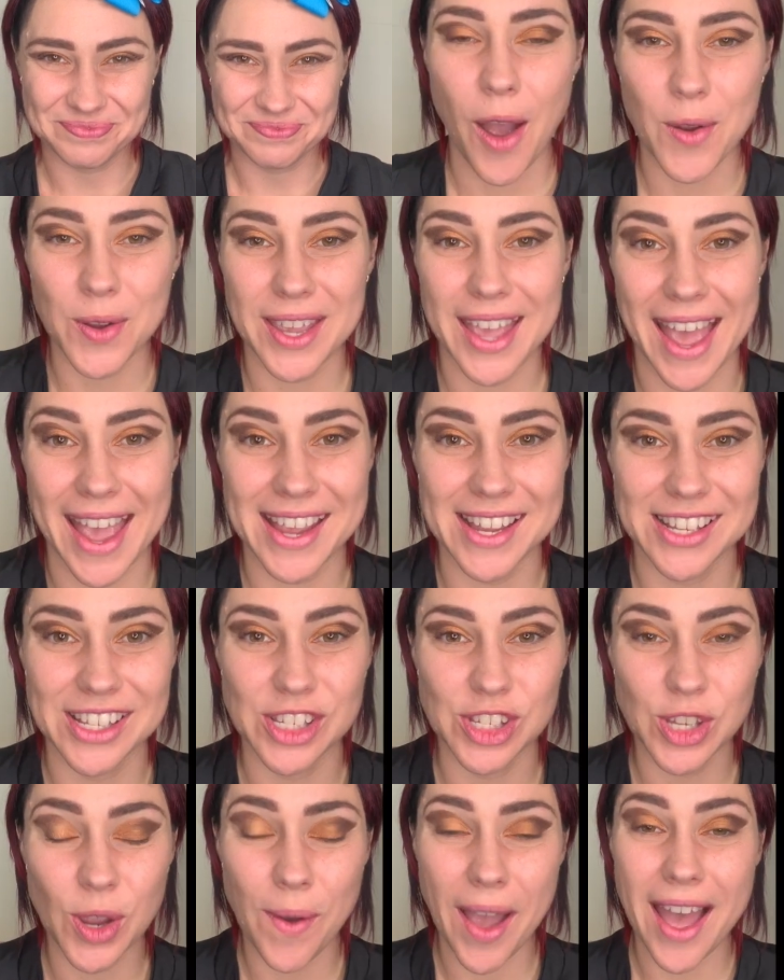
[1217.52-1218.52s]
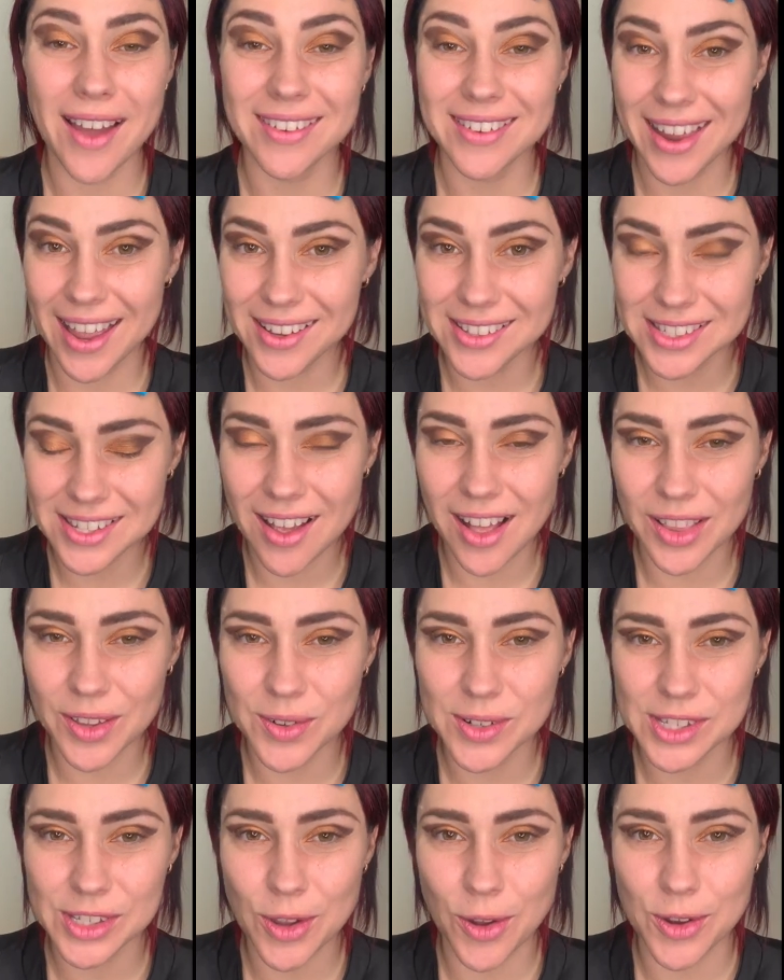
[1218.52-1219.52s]
Okay, so our next
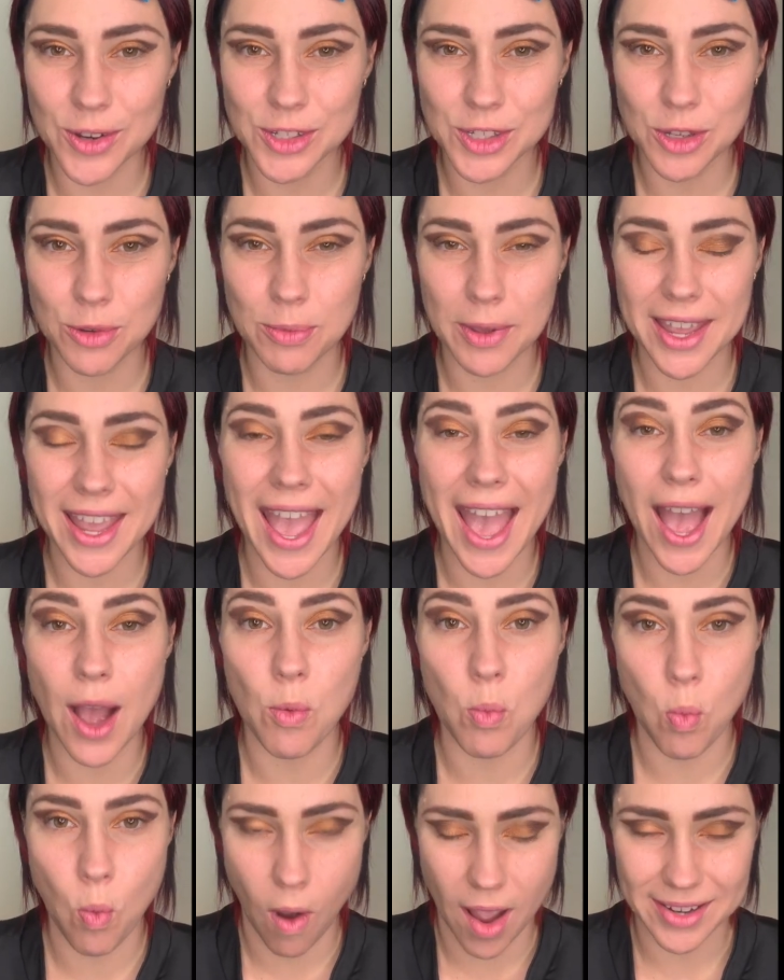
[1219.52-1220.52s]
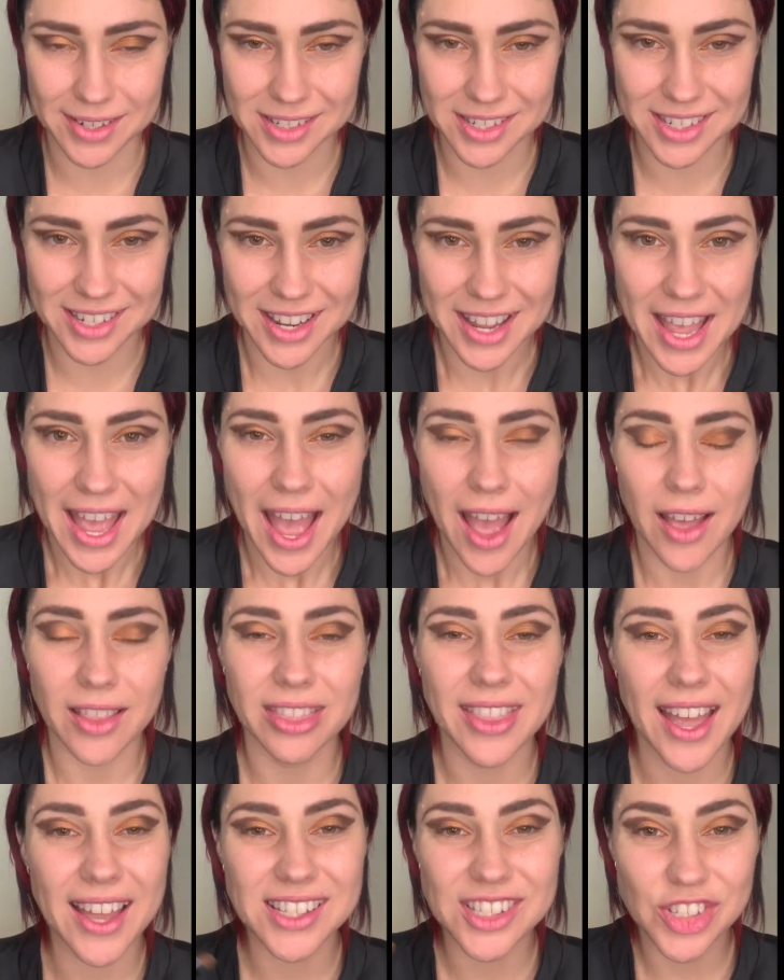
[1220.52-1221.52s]
color is going to be our white,
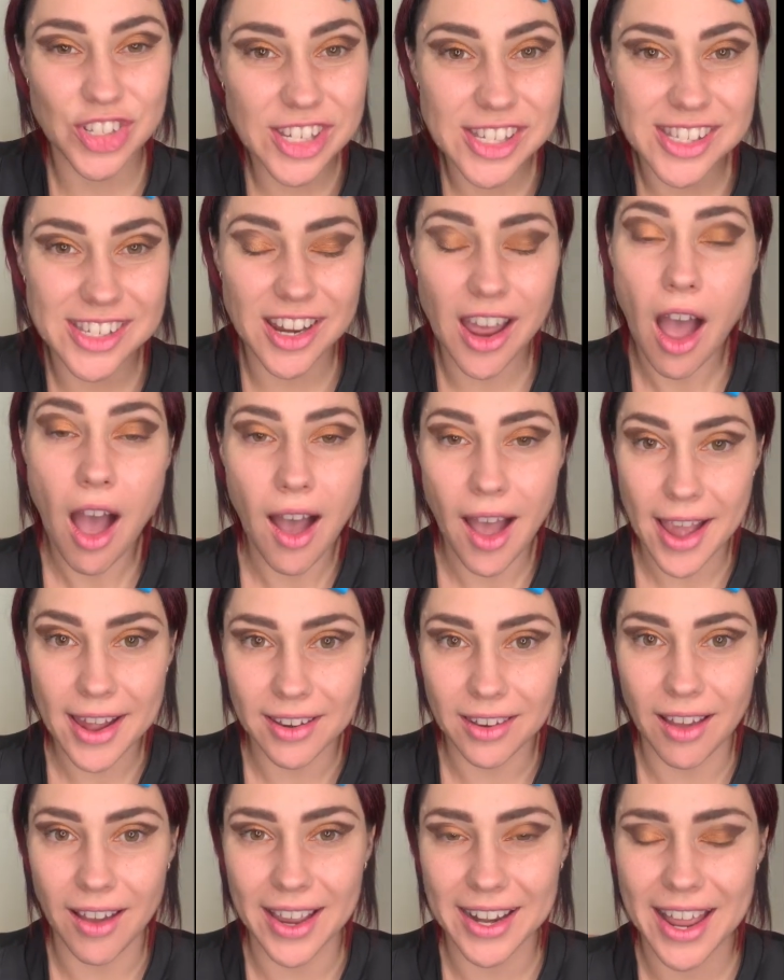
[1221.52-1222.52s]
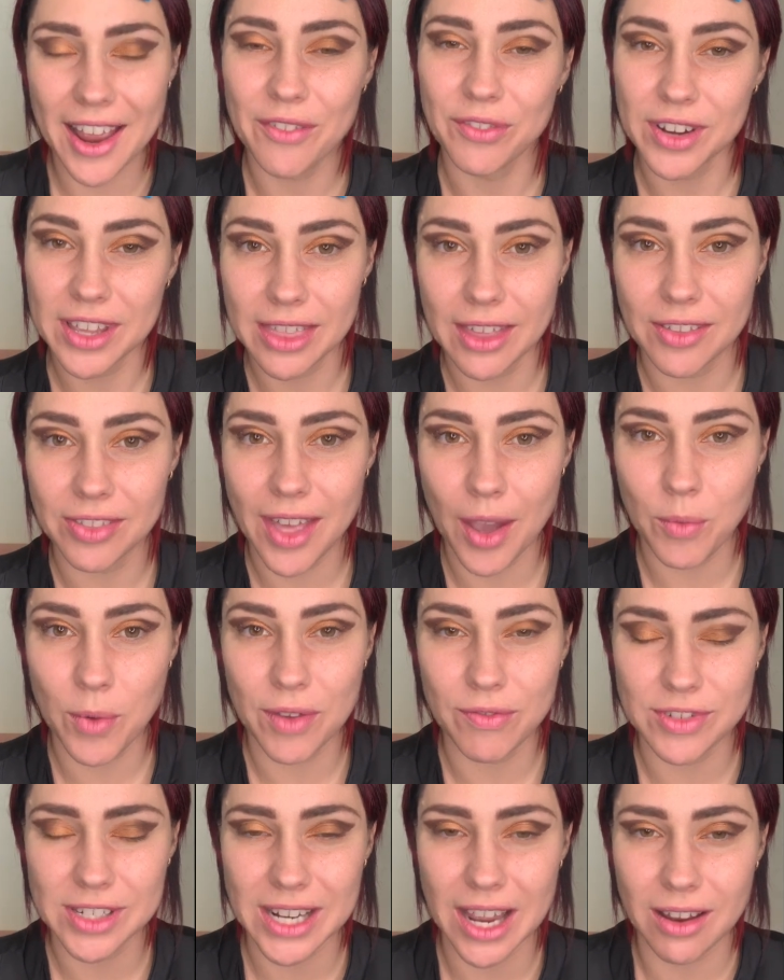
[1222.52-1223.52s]
and that's just to highlight everything that
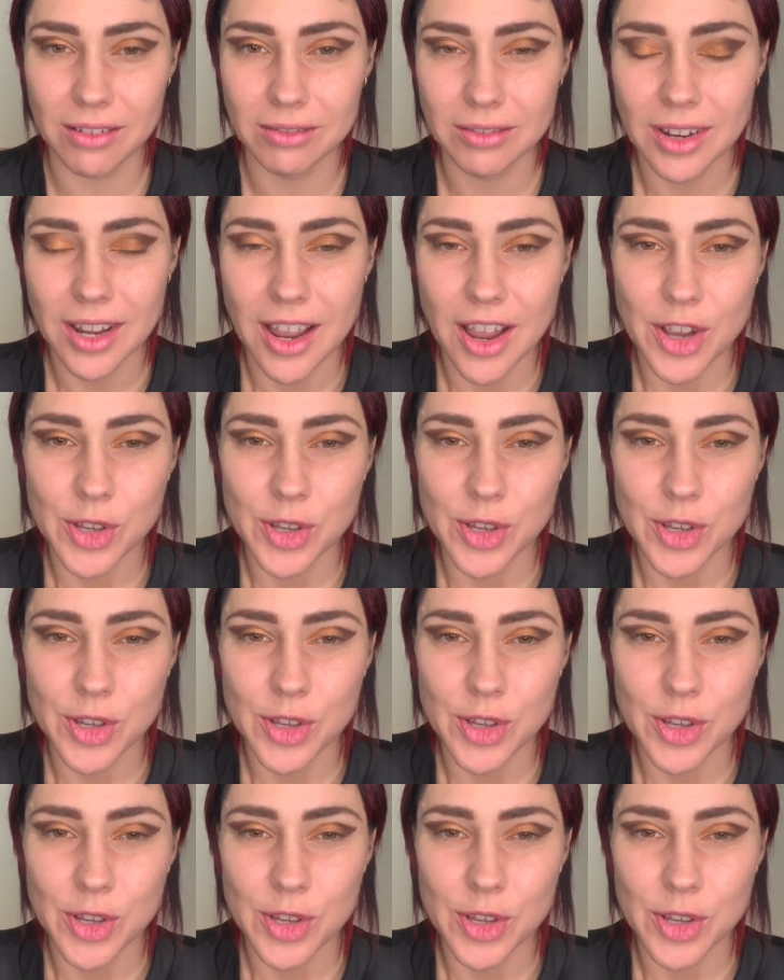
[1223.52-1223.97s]
we've done.